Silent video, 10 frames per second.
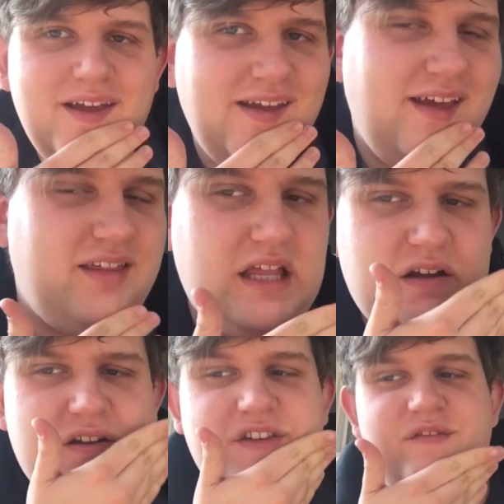And there
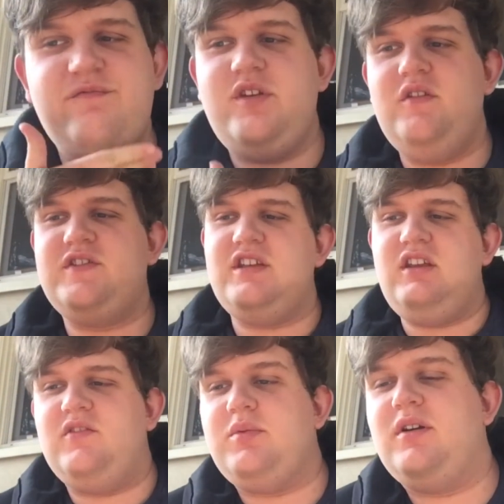are some few
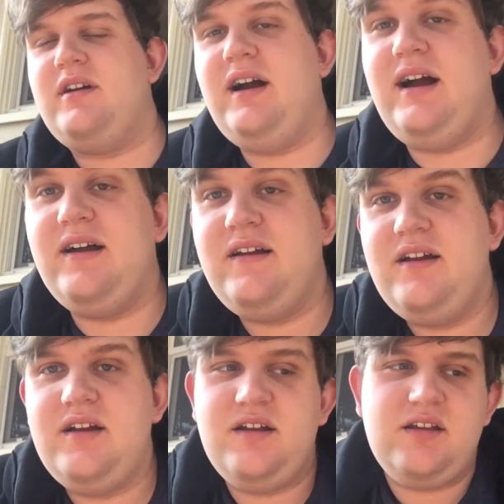things where
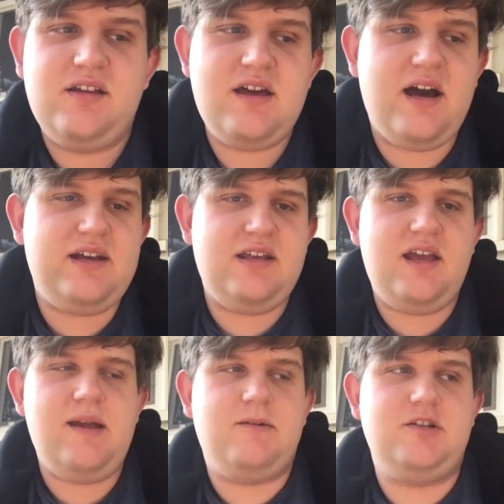Guy and
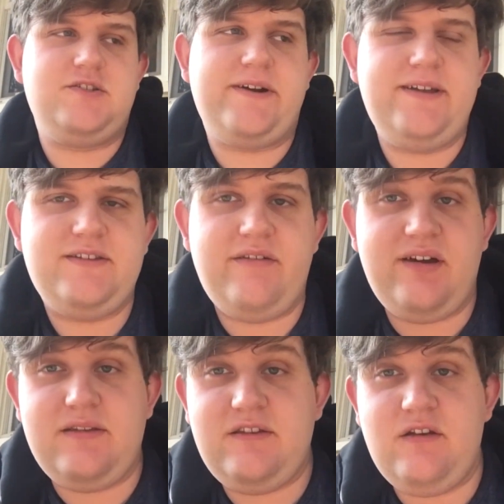E were trying
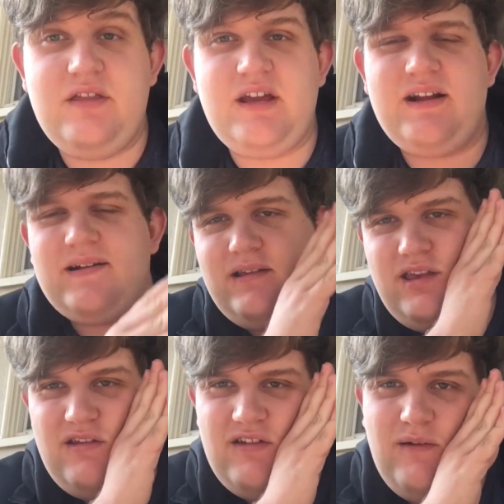to do their,
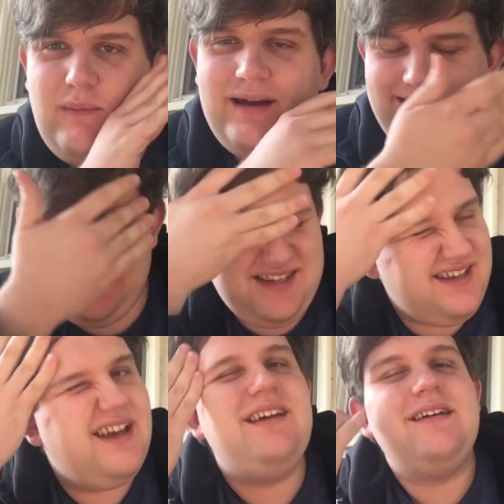you know what.
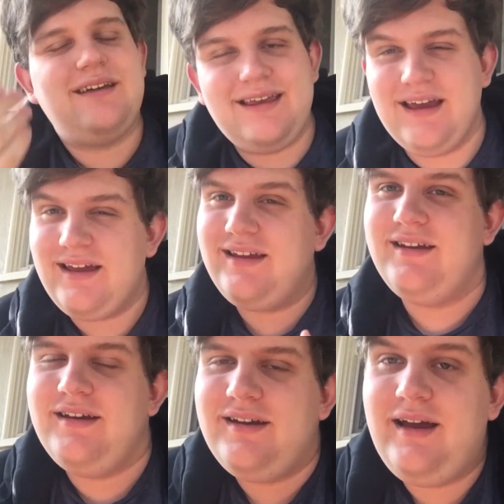
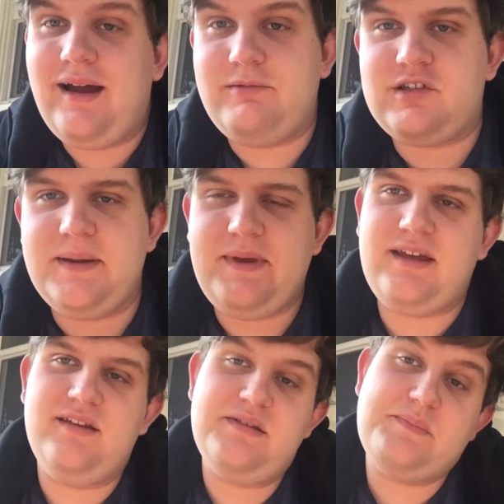I'm trying to make
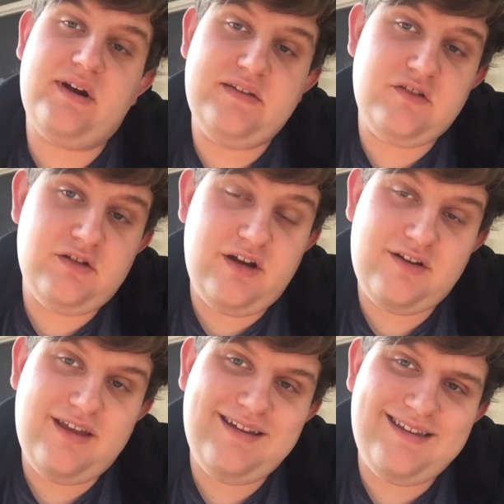it a surprise near
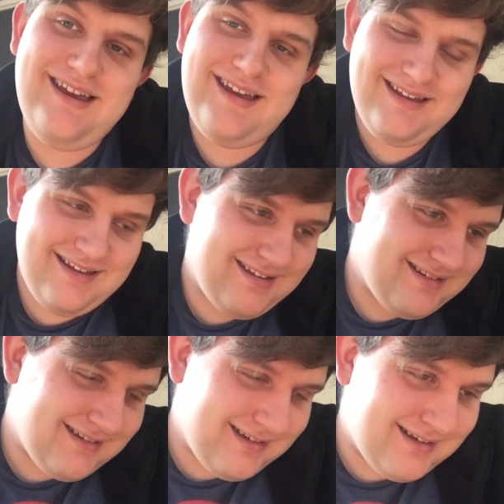the end.
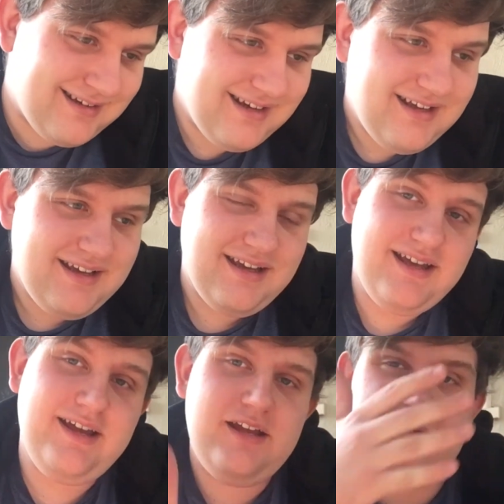
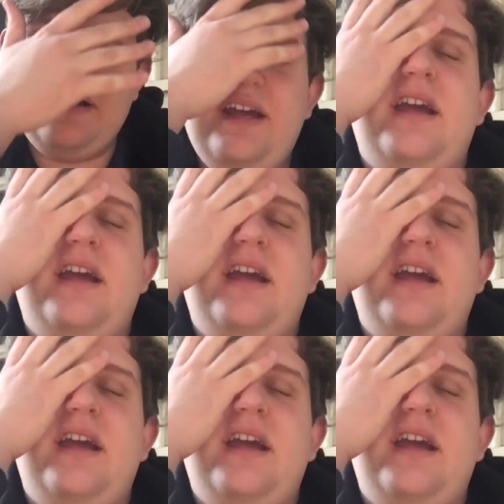Anyway,